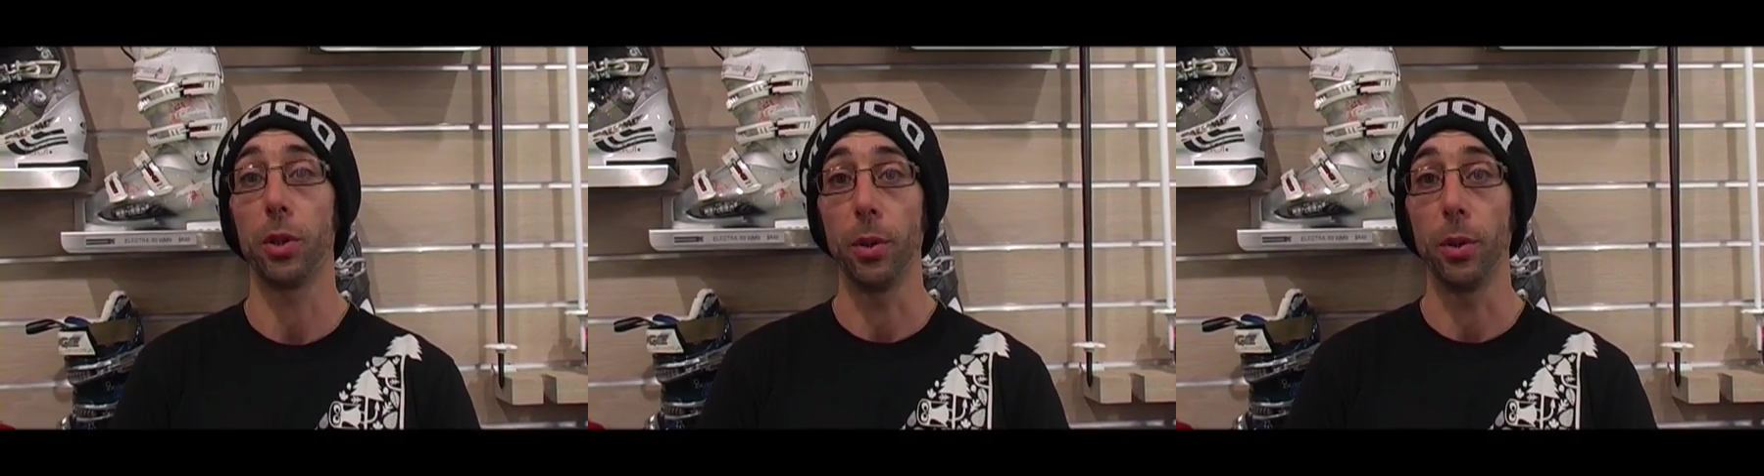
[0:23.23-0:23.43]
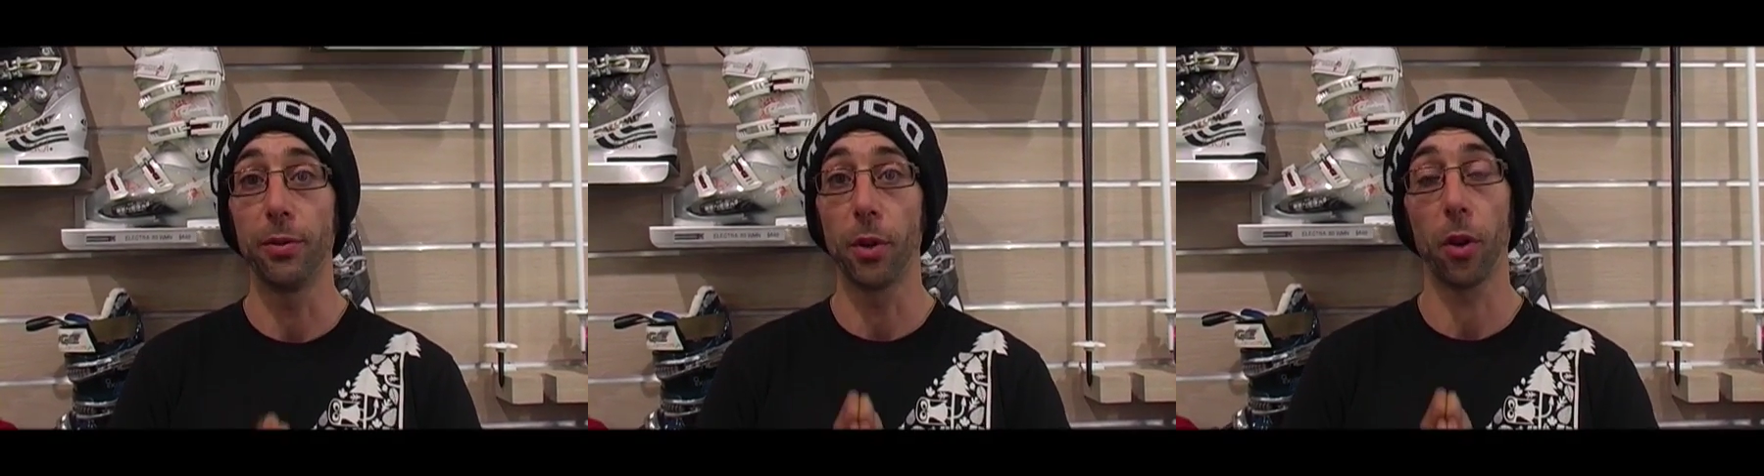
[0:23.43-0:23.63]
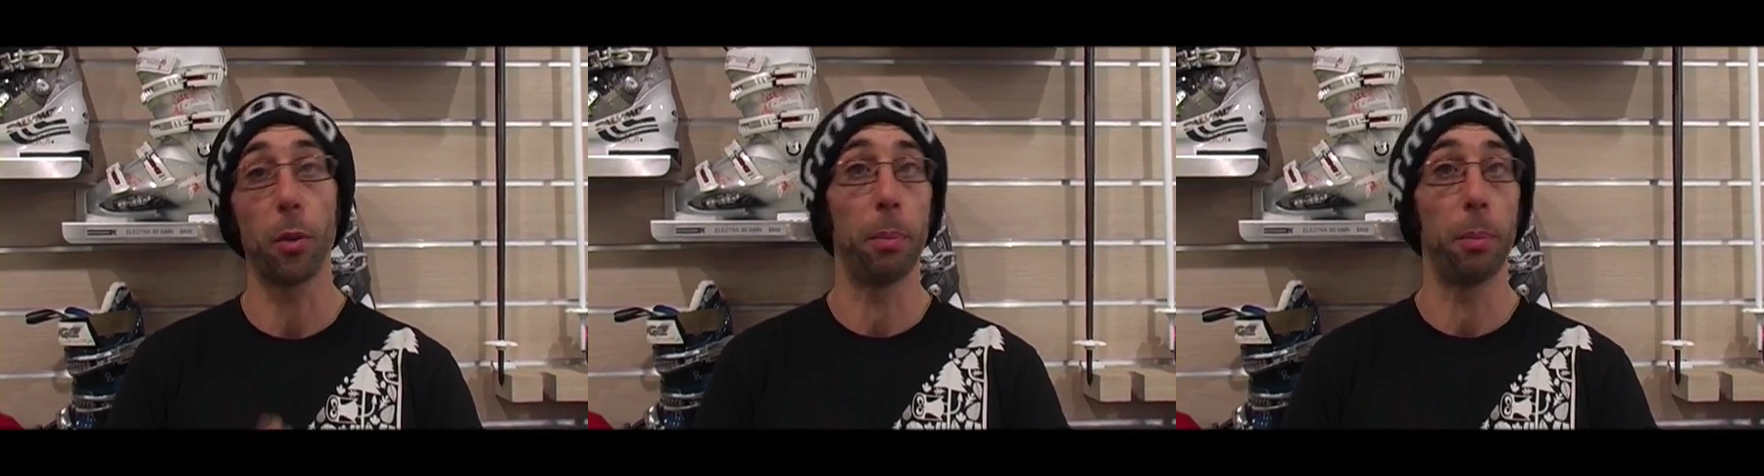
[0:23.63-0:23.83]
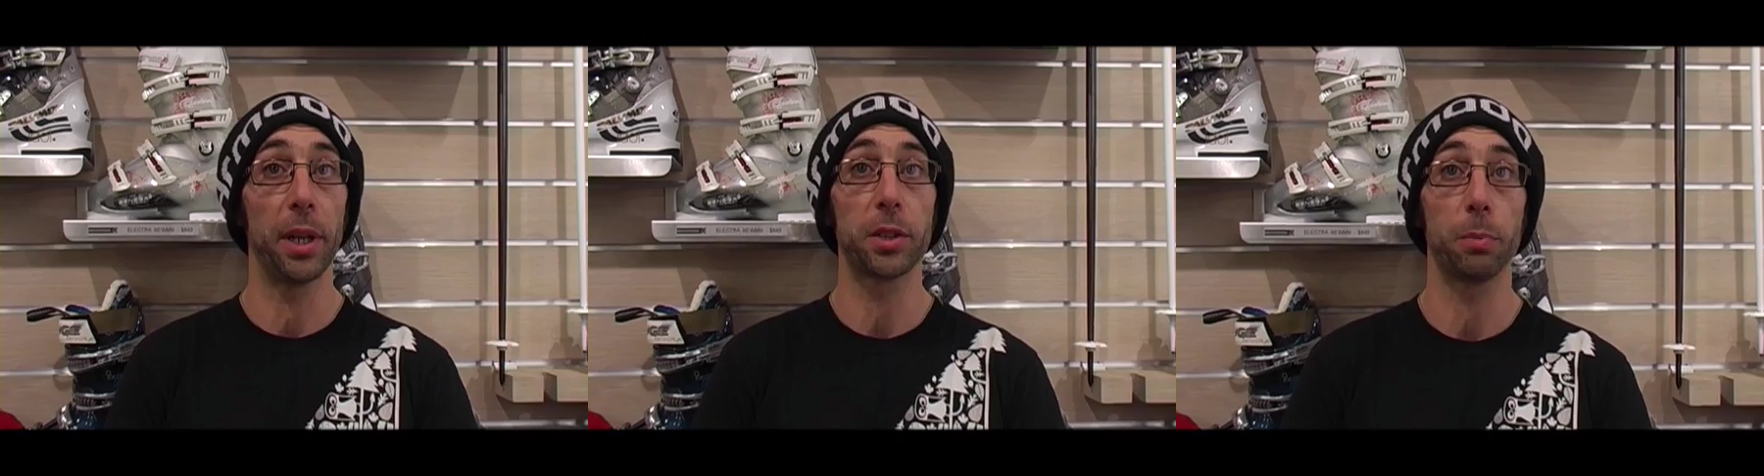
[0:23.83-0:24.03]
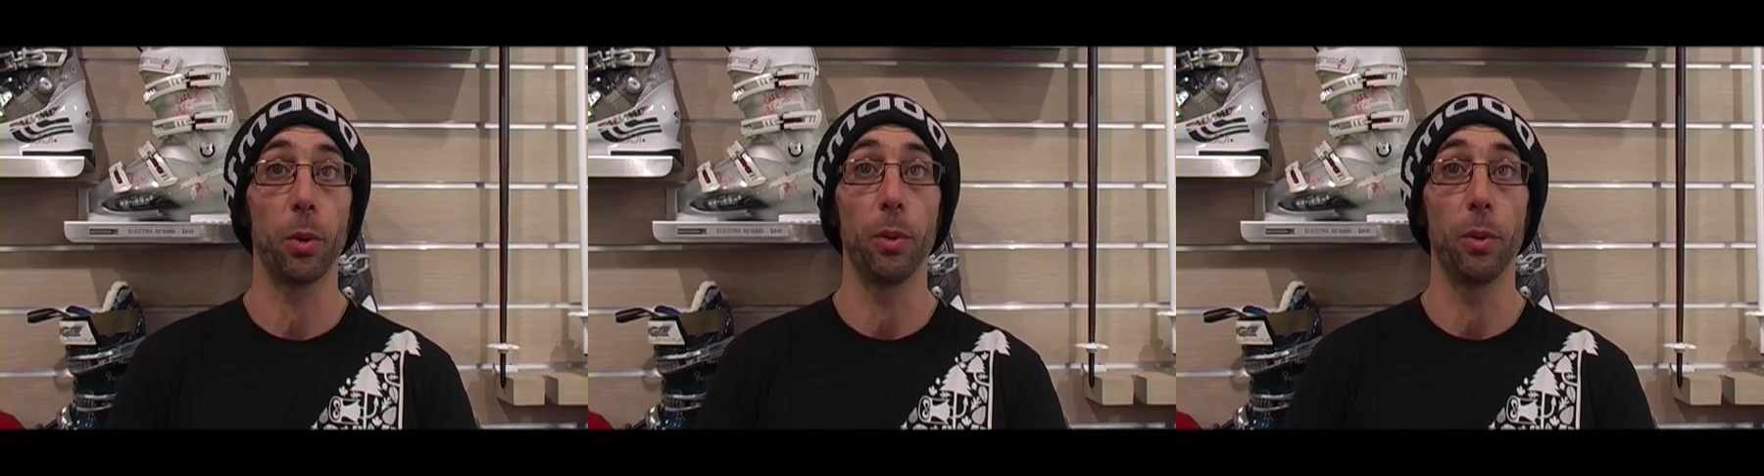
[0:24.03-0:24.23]
you've got the
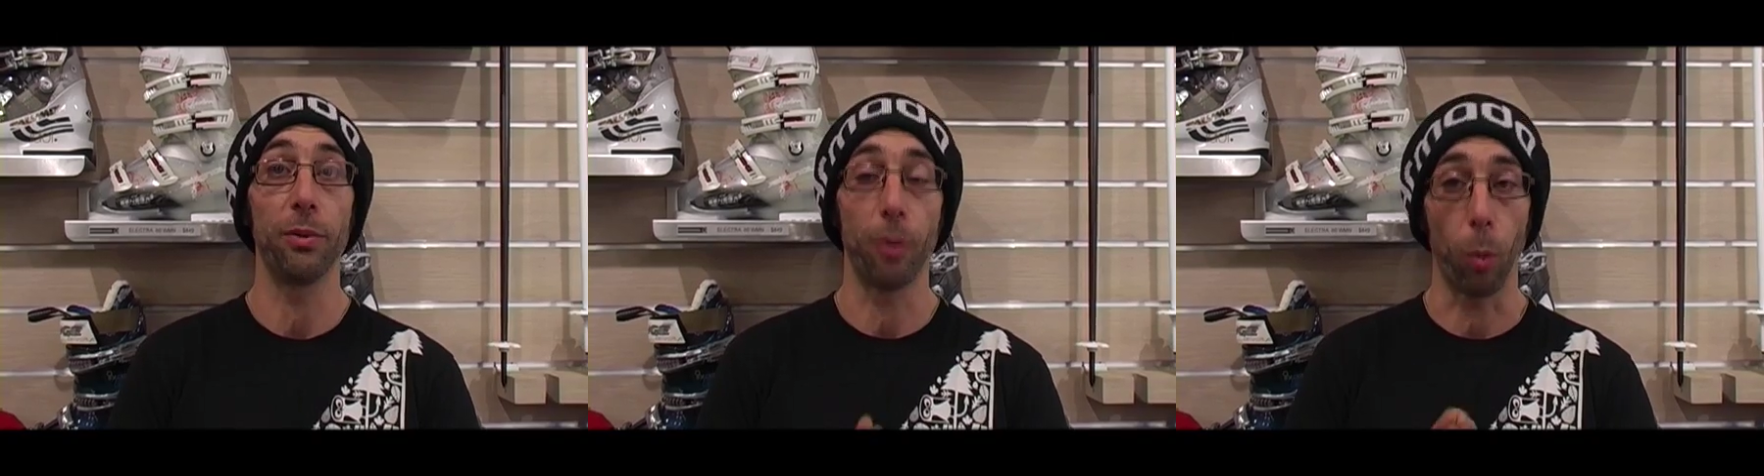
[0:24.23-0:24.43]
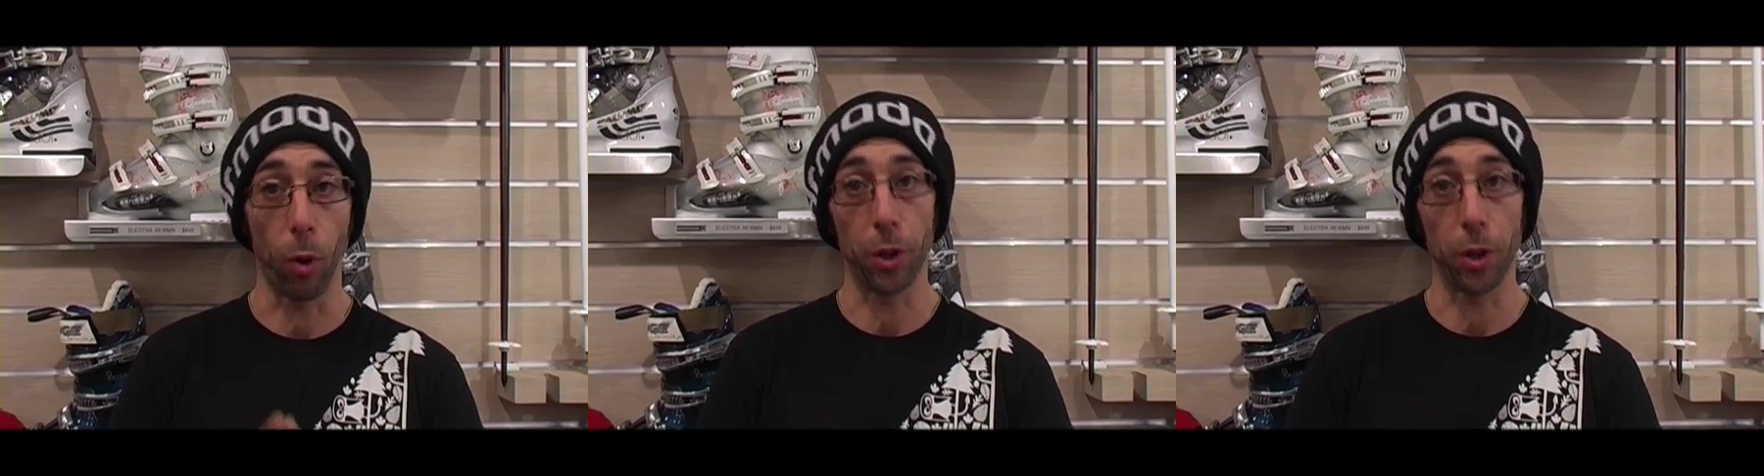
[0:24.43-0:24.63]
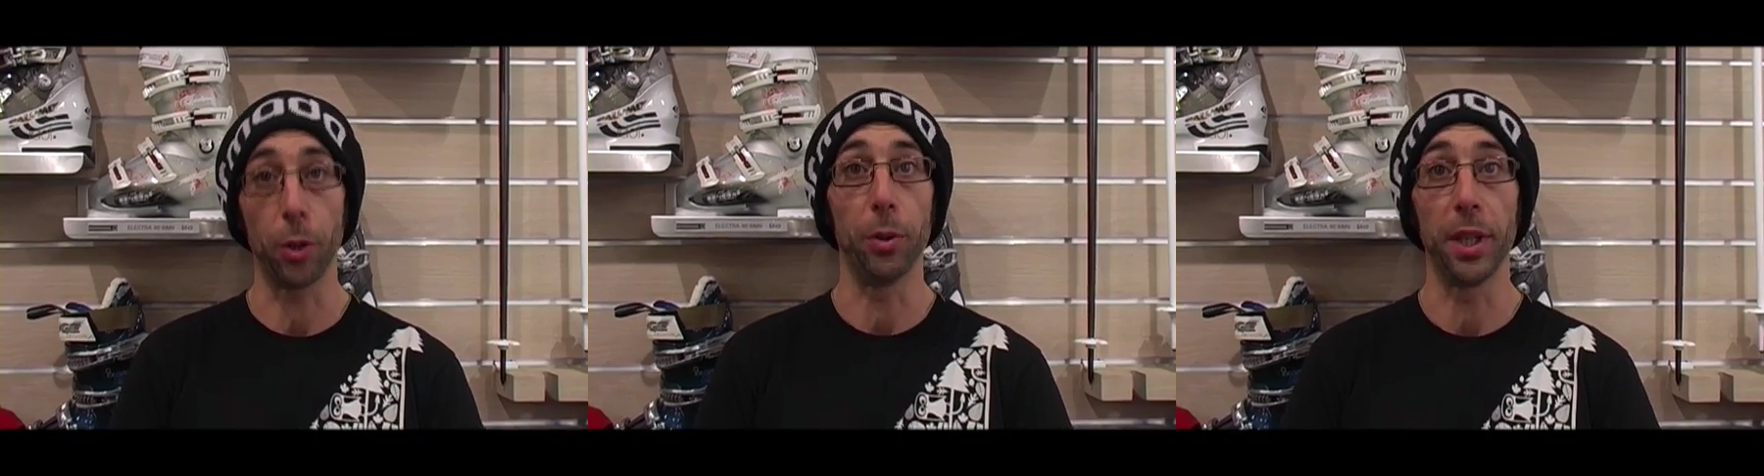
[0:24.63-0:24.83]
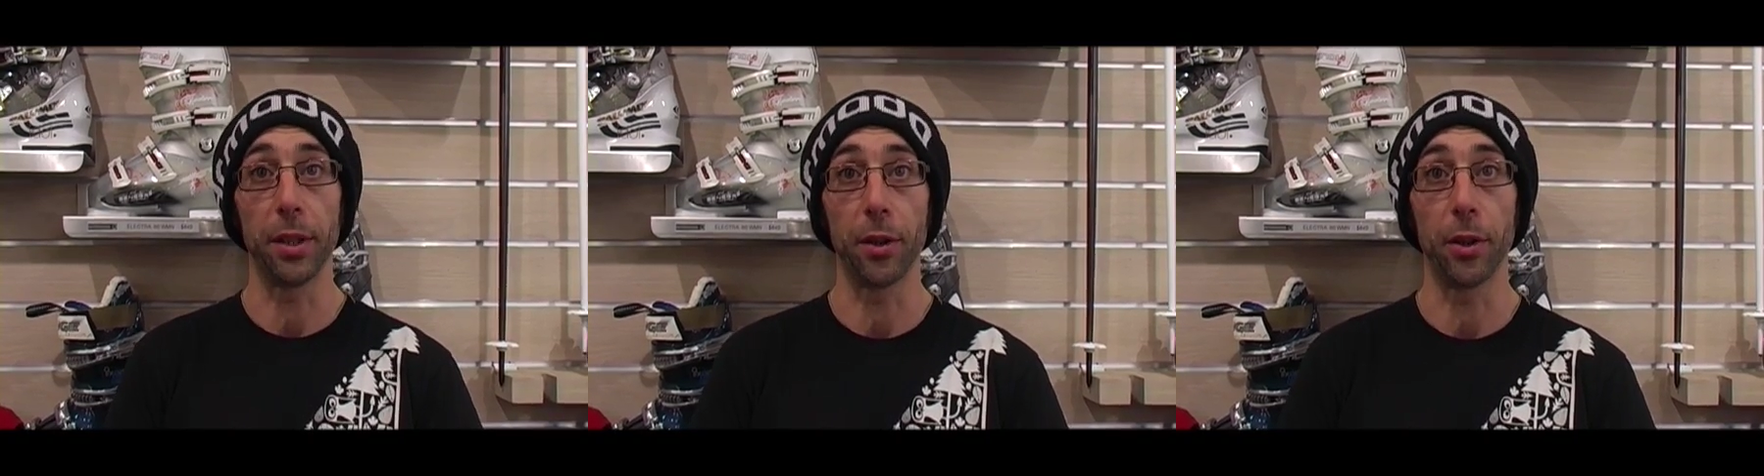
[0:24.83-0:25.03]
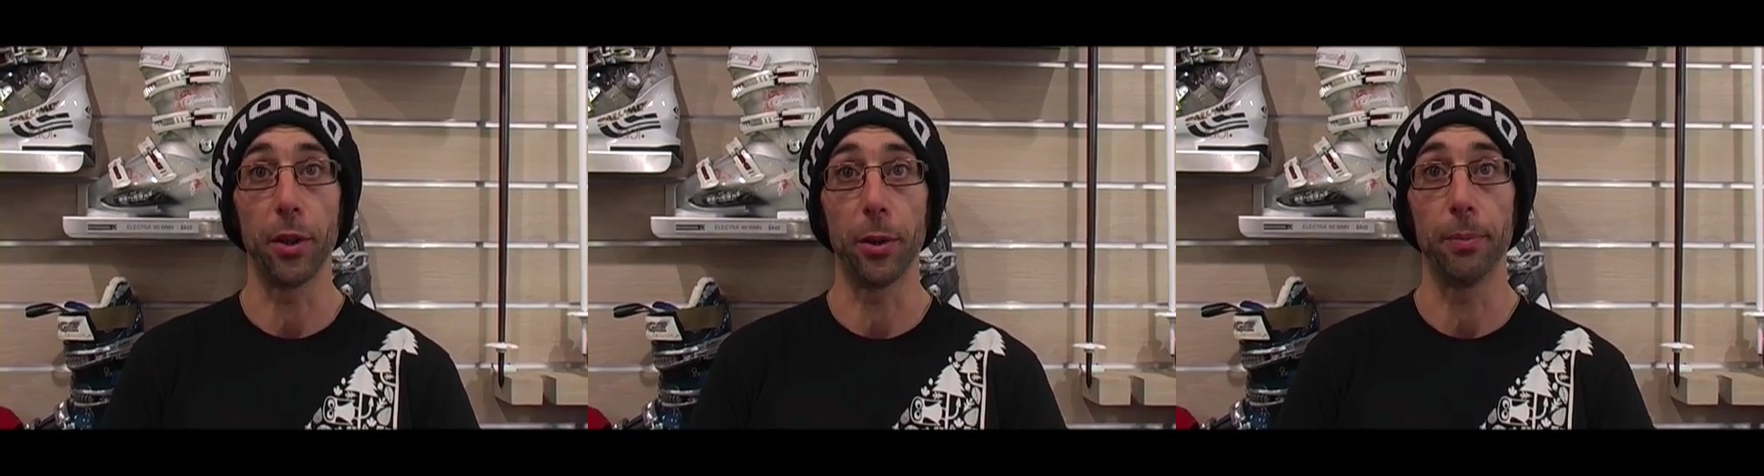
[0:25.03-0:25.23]
best boot for what you need
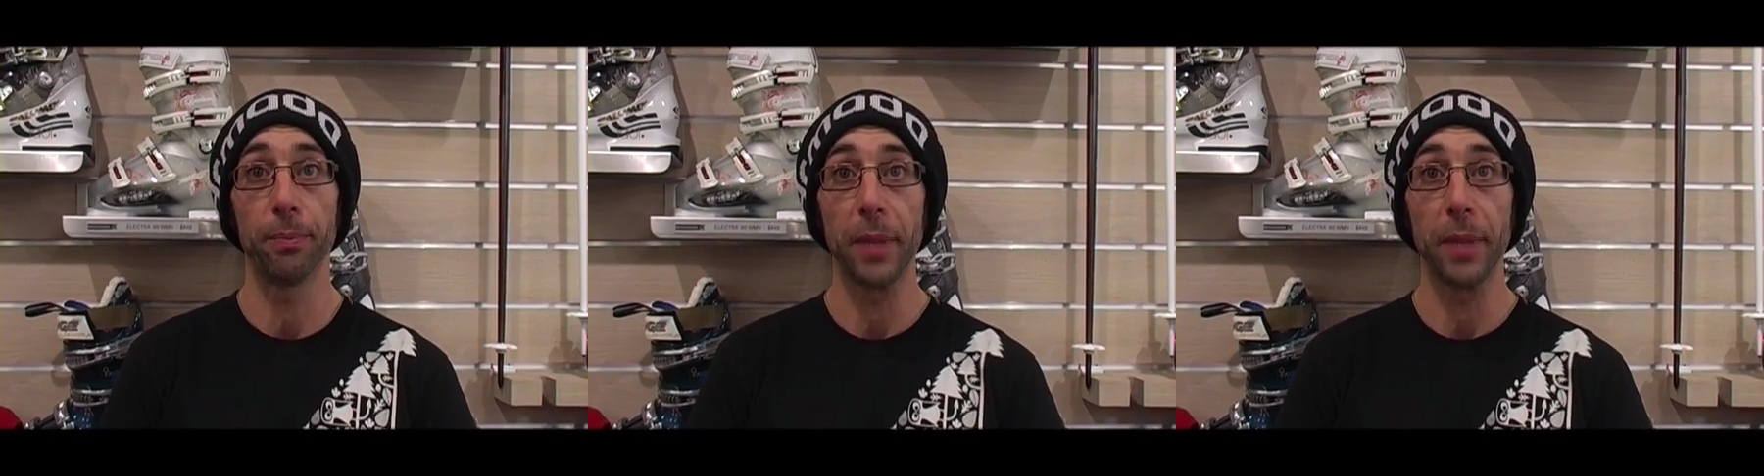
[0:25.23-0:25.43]
to do.